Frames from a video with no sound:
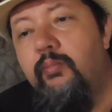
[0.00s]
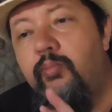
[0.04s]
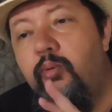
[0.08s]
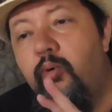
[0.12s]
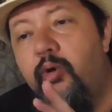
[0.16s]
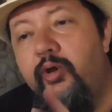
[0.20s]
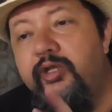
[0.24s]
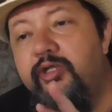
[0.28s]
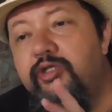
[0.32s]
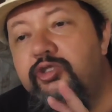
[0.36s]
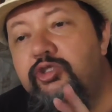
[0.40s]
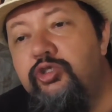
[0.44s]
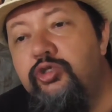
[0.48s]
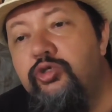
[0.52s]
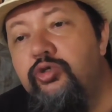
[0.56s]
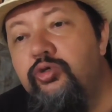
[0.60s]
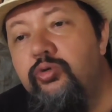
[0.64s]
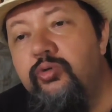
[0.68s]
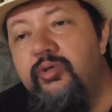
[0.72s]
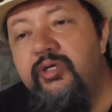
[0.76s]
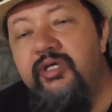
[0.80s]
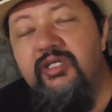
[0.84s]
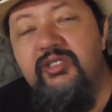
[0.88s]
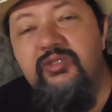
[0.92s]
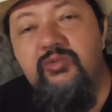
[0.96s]
Point
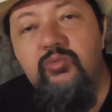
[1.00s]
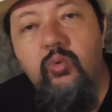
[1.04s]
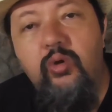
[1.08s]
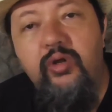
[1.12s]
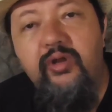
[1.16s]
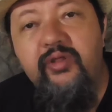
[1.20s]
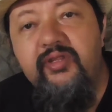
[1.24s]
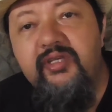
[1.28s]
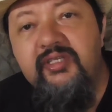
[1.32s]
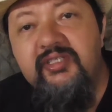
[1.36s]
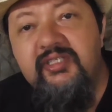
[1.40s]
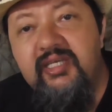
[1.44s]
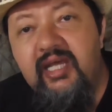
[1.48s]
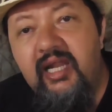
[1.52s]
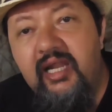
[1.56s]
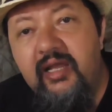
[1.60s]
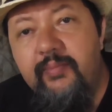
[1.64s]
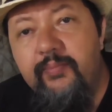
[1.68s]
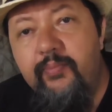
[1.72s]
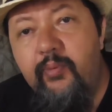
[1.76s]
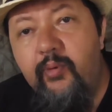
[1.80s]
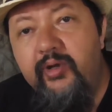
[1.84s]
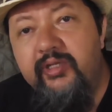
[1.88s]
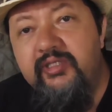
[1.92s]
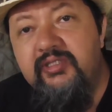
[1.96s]
2 is one of the
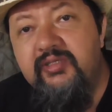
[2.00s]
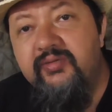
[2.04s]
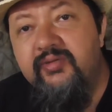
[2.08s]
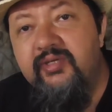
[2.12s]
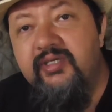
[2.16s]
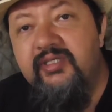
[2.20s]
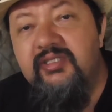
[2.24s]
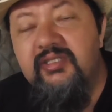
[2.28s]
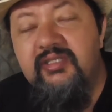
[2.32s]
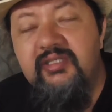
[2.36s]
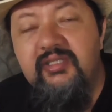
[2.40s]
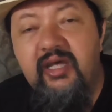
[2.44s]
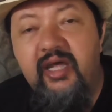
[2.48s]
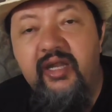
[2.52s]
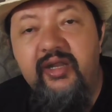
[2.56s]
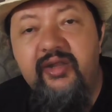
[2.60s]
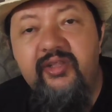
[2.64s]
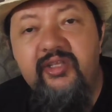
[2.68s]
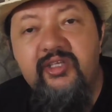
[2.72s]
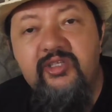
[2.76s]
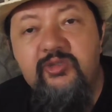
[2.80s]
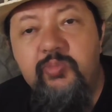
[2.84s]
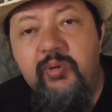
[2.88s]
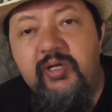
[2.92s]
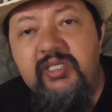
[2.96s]
selling points of this is under
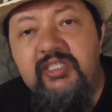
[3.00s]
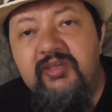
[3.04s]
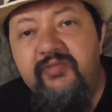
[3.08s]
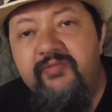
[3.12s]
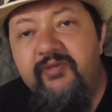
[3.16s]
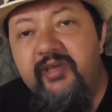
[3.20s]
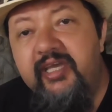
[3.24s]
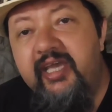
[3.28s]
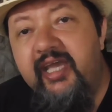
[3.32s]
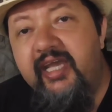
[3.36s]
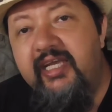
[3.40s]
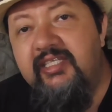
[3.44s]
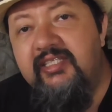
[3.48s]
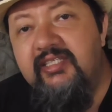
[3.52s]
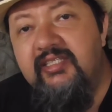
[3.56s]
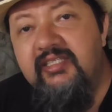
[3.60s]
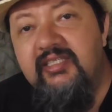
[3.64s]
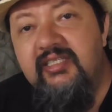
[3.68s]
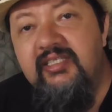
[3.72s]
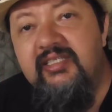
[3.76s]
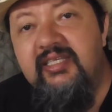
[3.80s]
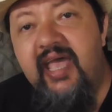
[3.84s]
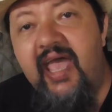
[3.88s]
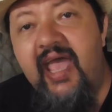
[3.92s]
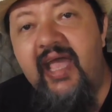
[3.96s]
the specifications,
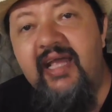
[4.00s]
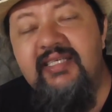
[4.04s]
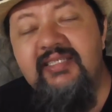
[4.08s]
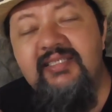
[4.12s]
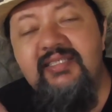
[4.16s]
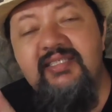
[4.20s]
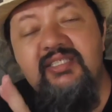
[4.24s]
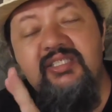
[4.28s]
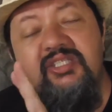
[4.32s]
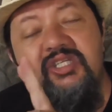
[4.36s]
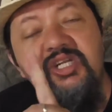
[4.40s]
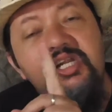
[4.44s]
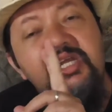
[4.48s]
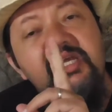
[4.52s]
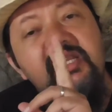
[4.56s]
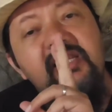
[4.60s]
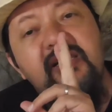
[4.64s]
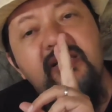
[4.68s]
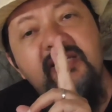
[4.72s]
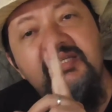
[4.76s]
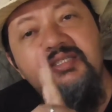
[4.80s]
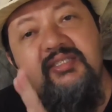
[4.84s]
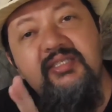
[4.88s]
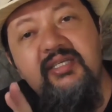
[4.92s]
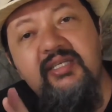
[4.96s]
it's actually
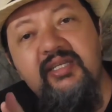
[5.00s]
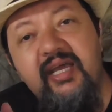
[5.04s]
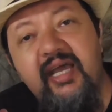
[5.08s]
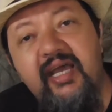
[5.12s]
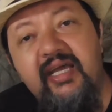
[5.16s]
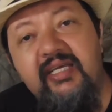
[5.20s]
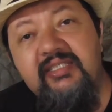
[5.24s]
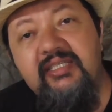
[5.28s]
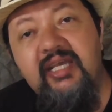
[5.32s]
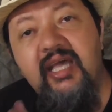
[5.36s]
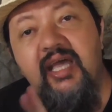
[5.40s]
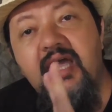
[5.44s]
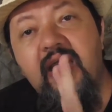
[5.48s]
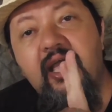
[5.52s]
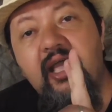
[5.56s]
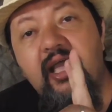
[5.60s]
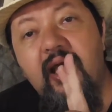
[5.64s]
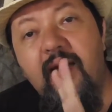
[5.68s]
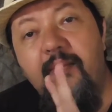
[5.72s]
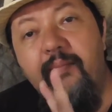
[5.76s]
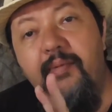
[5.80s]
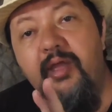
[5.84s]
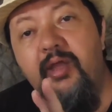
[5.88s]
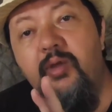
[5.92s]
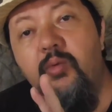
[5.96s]
listed as
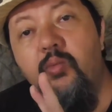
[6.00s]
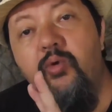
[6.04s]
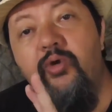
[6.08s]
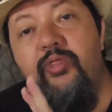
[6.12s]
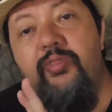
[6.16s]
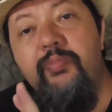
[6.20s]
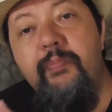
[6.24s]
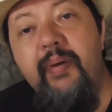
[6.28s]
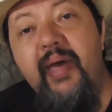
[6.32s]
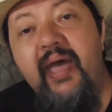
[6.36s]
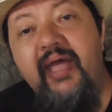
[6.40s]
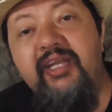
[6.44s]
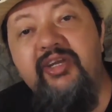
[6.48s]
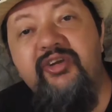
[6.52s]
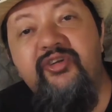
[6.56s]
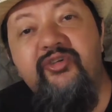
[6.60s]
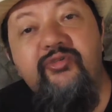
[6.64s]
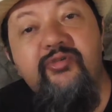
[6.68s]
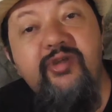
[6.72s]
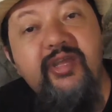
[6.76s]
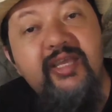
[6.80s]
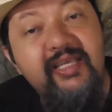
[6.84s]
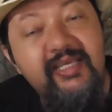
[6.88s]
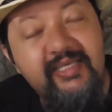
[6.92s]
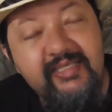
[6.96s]
coming with
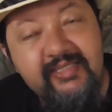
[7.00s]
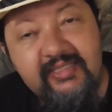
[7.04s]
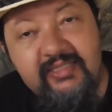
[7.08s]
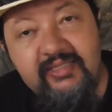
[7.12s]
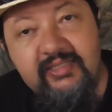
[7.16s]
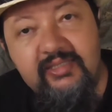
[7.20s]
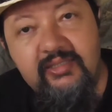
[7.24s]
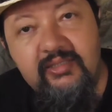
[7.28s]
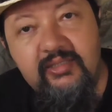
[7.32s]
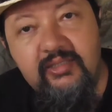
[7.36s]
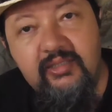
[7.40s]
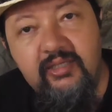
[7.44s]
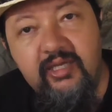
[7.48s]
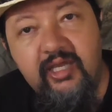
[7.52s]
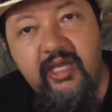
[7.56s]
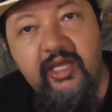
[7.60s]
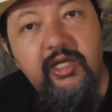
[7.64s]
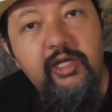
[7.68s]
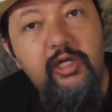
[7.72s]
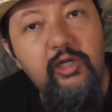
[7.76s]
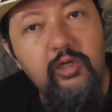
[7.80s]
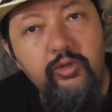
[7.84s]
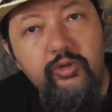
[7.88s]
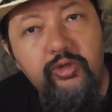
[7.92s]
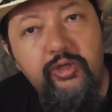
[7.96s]
batteries
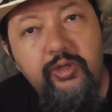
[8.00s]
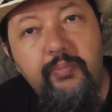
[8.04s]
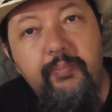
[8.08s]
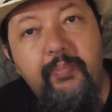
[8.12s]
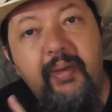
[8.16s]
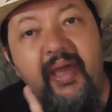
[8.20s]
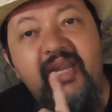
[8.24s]
included.